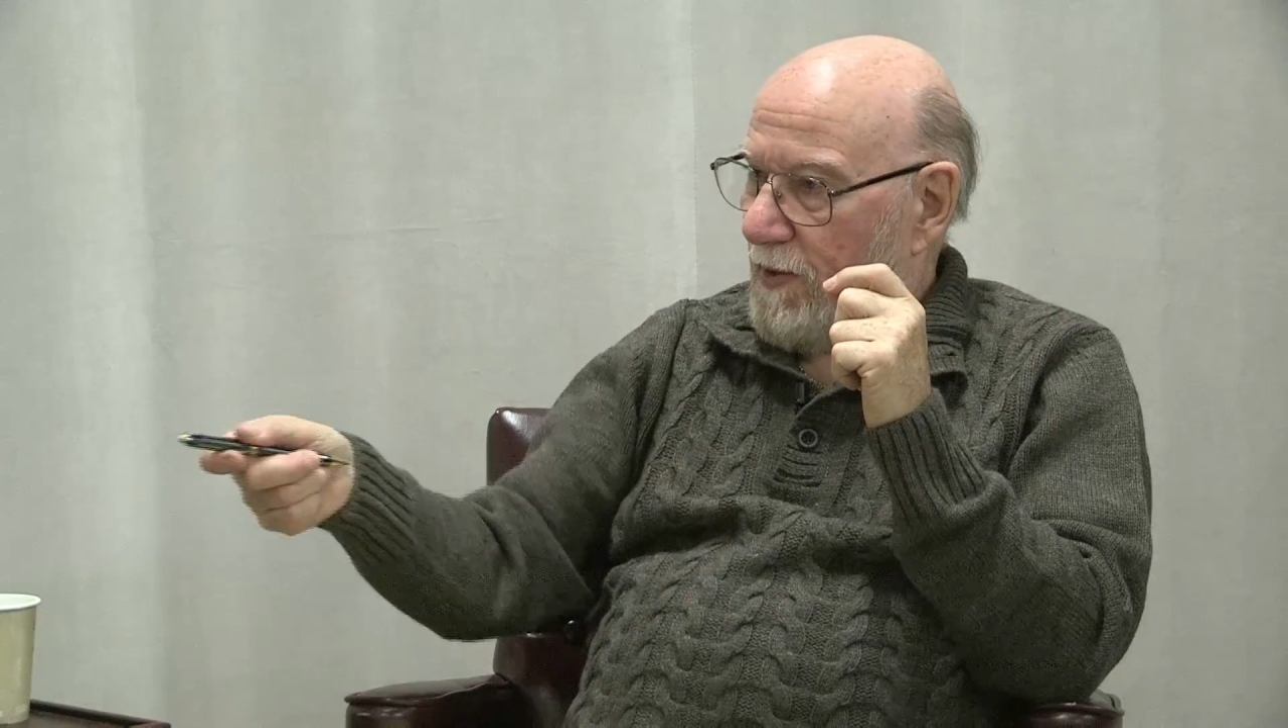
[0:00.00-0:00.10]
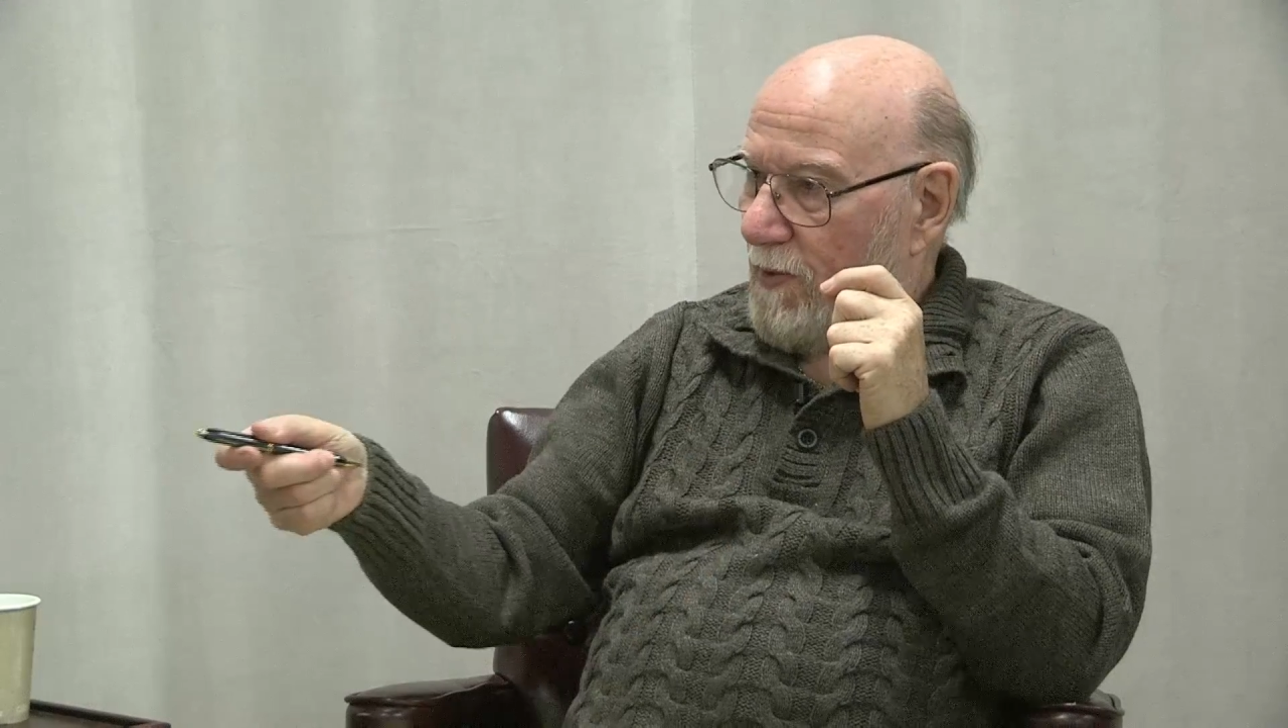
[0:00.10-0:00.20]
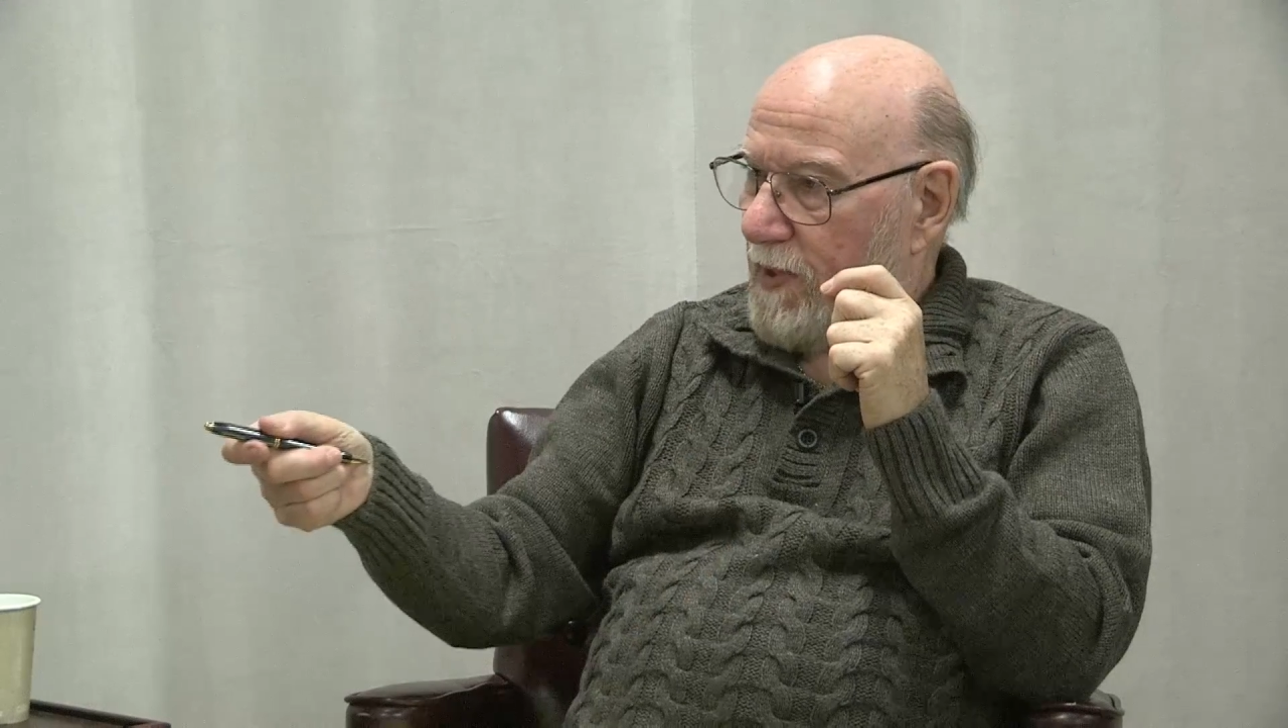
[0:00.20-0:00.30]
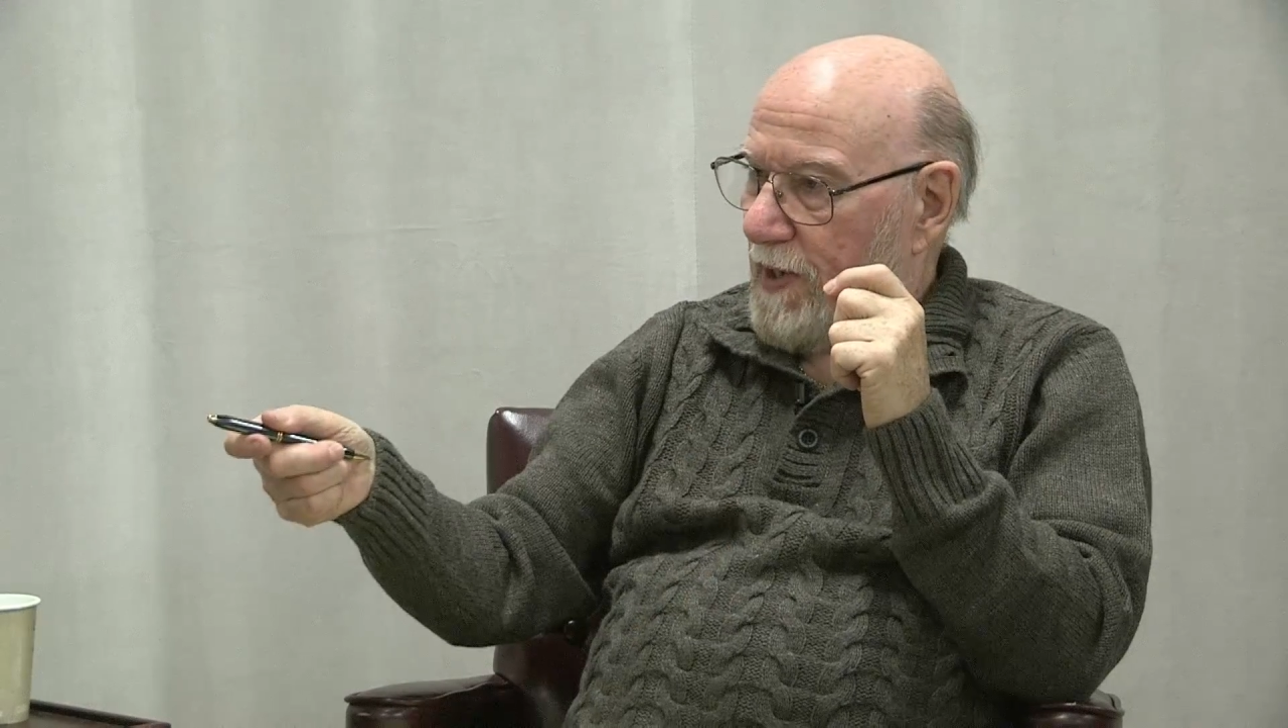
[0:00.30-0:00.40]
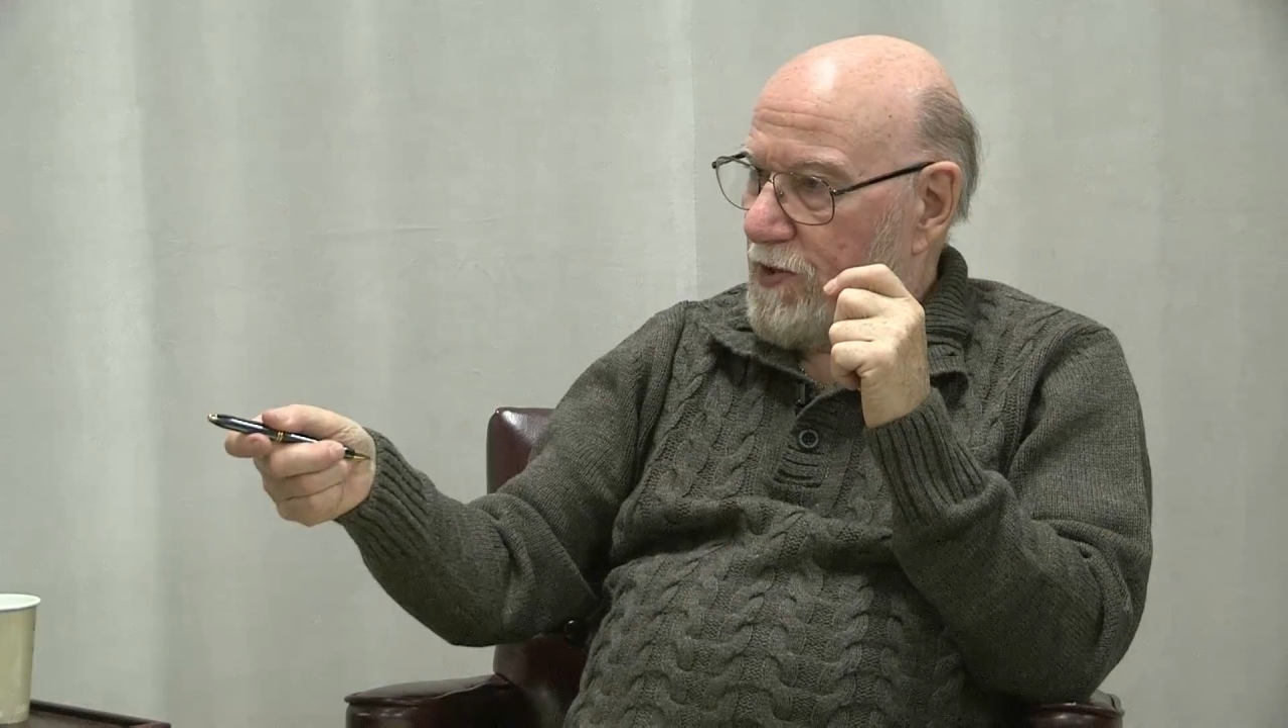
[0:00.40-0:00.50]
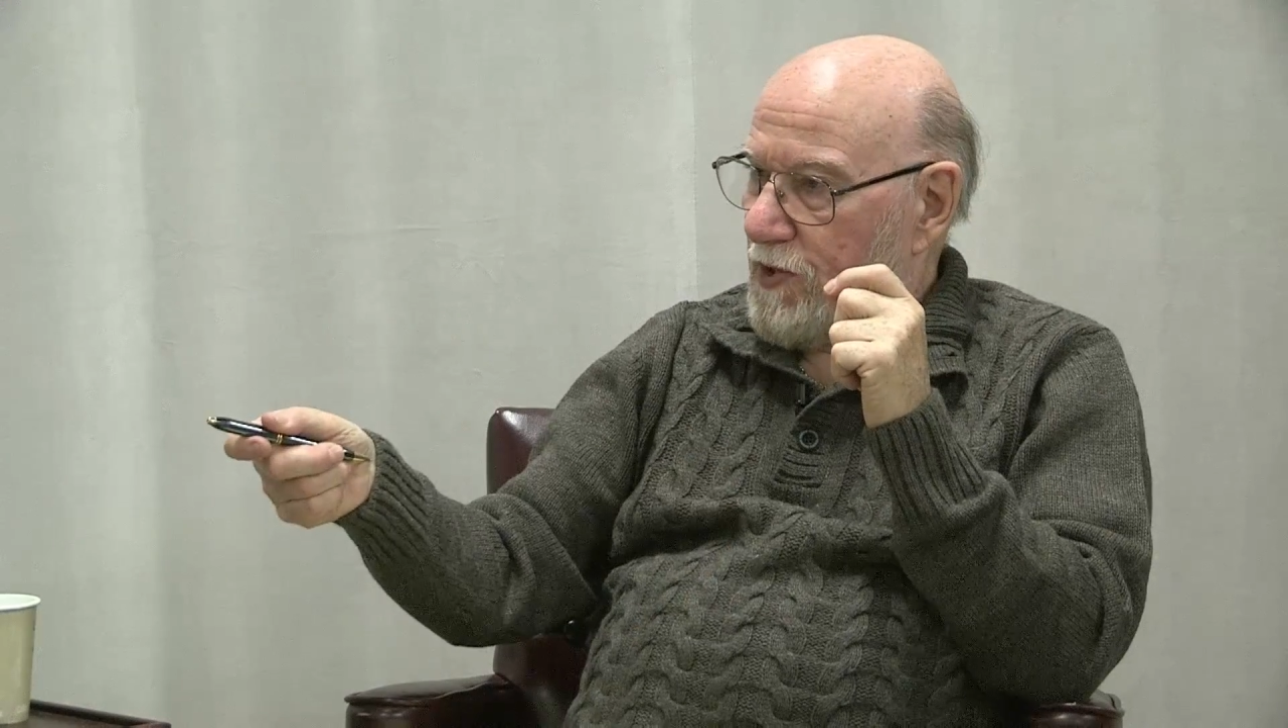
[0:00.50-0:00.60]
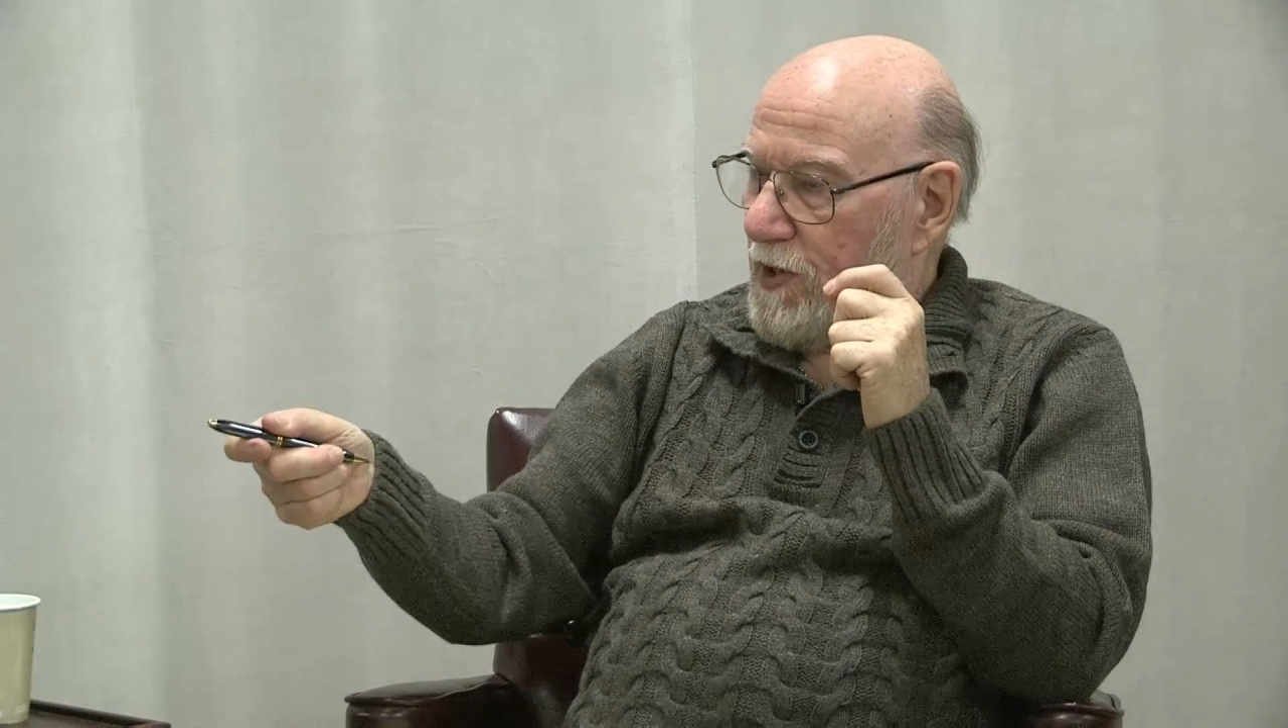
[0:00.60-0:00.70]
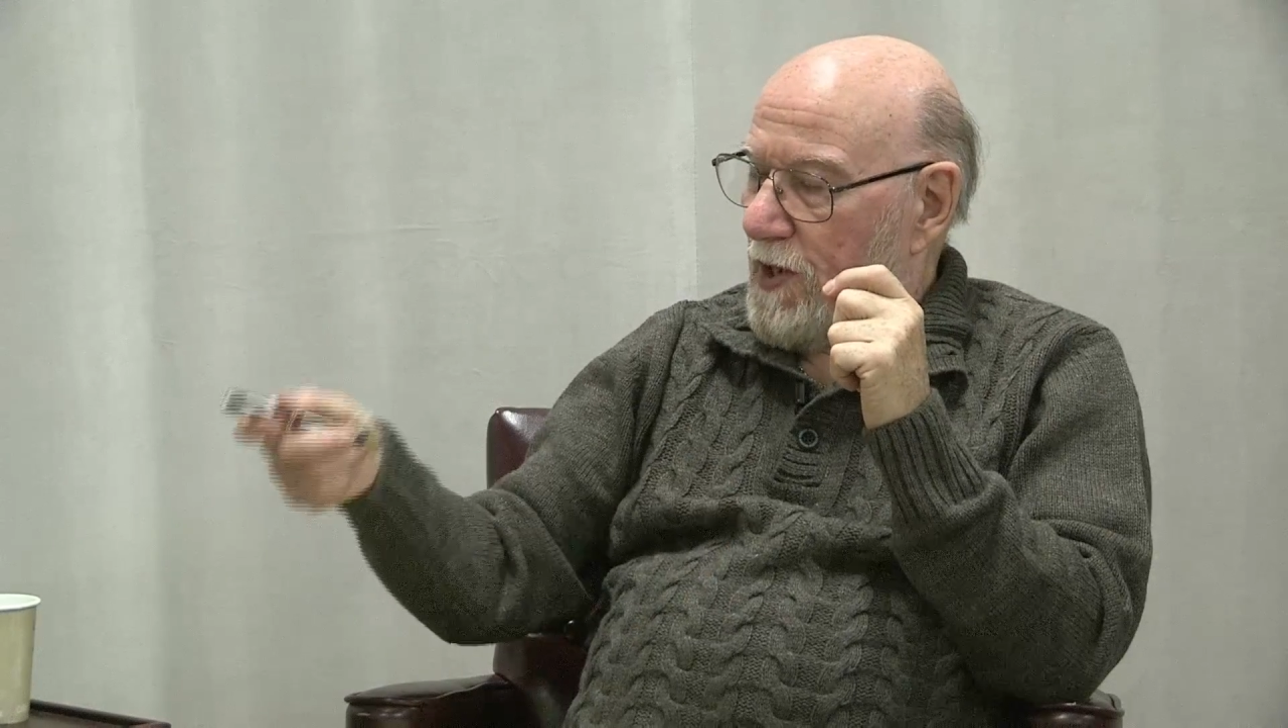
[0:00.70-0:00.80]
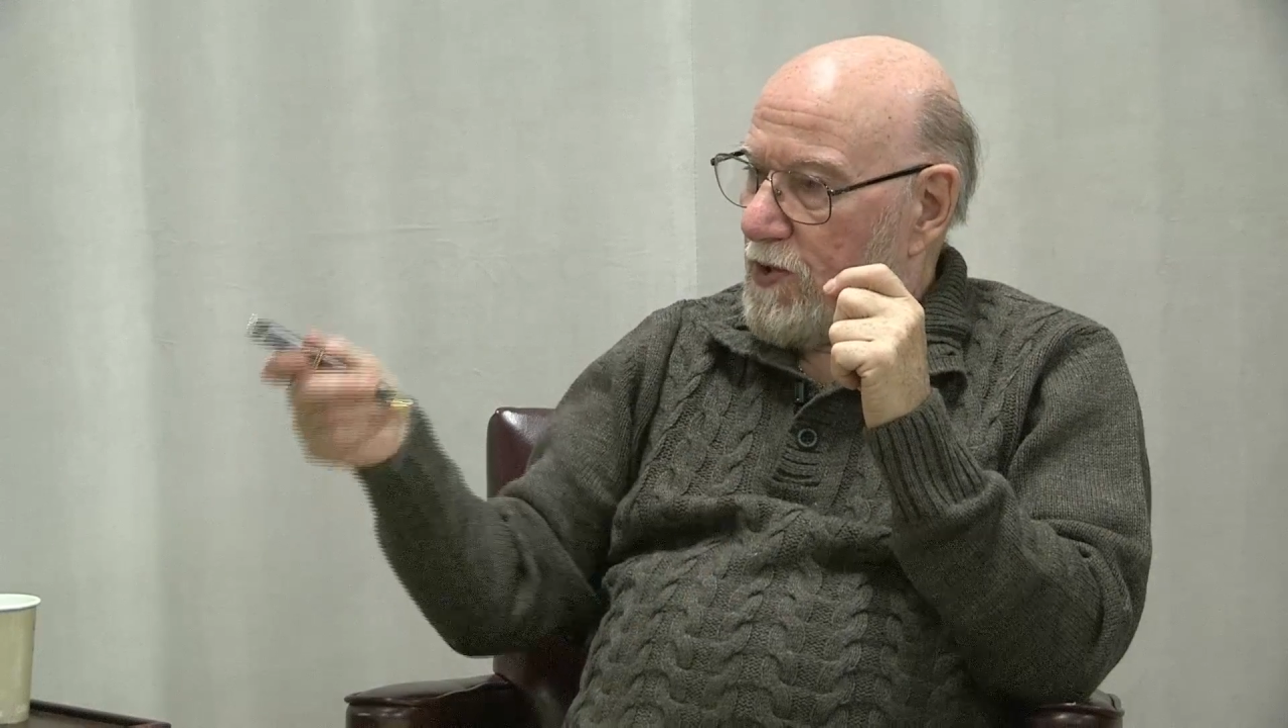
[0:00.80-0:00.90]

location,